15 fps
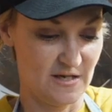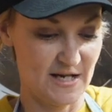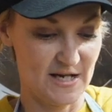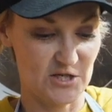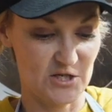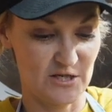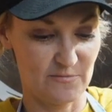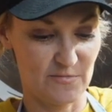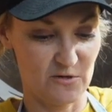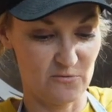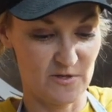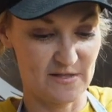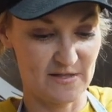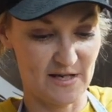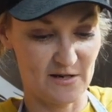Actually, I'm going to
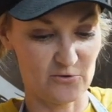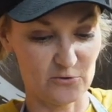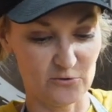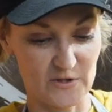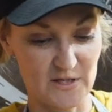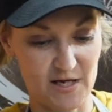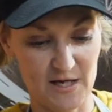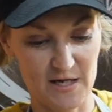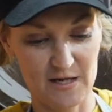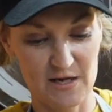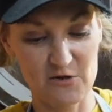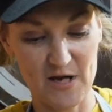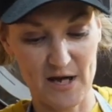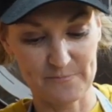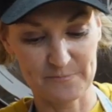want that whole guy.
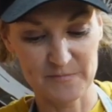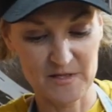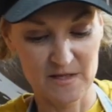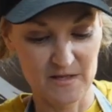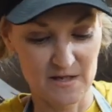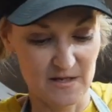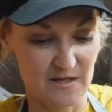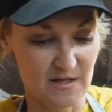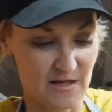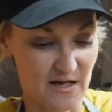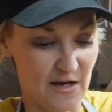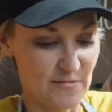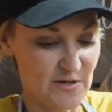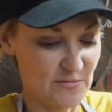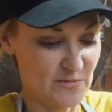Okay,
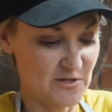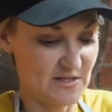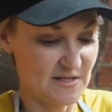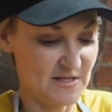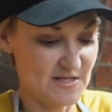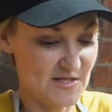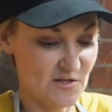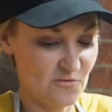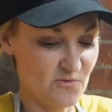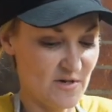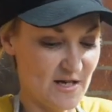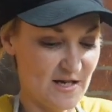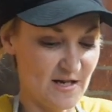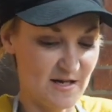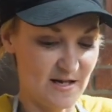I'm going to put these
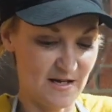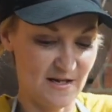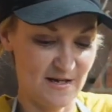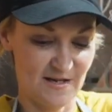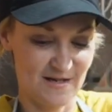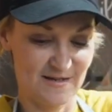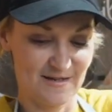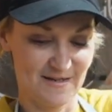away.